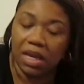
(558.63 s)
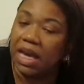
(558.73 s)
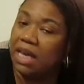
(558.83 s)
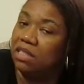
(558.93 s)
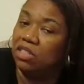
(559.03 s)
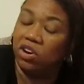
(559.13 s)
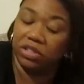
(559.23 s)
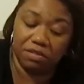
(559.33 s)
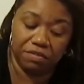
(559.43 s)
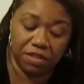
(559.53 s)
and it's her
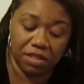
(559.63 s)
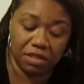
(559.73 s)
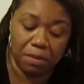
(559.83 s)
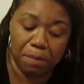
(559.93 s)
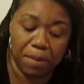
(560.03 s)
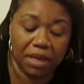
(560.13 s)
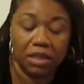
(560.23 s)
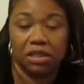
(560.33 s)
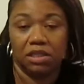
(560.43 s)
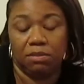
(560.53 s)
defense
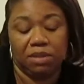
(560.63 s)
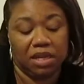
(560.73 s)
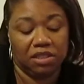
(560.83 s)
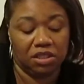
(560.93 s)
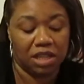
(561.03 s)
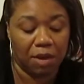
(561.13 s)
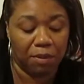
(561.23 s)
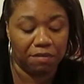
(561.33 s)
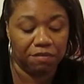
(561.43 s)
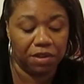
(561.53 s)
mechanism. And that's just how
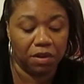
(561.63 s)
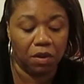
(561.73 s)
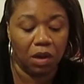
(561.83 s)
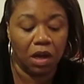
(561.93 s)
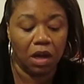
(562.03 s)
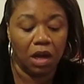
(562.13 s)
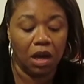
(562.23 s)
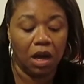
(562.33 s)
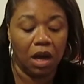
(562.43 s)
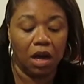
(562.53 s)
I feel
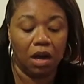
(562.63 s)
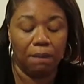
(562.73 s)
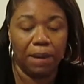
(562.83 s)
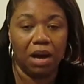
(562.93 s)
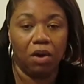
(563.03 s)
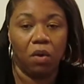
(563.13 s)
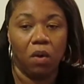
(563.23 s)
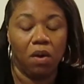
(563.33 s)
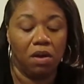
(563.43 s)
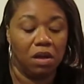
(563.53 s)
about
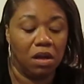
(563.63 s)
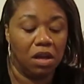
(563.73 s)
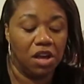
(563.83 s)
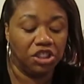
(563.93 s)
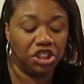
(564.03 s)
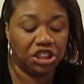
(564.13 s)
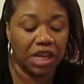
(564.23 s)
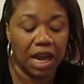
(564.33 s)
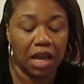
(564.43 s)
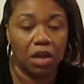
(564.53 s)

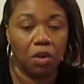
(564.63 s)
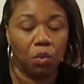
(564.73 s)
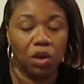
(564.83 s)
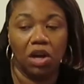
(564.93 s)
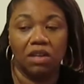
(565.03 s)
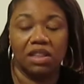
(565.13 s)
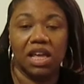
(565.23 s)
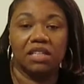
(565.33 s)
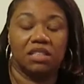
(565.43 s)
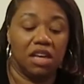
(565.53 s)
Shay with all the
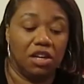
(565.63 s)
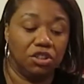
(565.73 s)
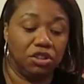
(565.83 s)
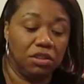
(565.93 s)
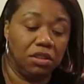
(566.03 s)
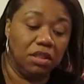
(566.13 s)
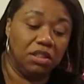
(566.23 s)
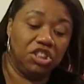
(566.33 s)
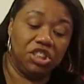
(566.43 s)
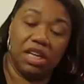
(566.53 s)
things that
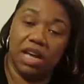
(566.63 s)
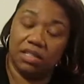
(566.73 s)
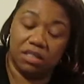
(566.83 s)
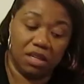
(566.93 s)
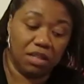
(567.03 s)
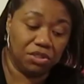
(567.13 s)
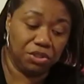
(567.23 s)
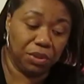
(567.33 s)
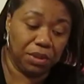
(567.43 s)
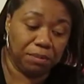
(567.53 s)
she has done
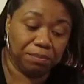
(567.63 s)
to him.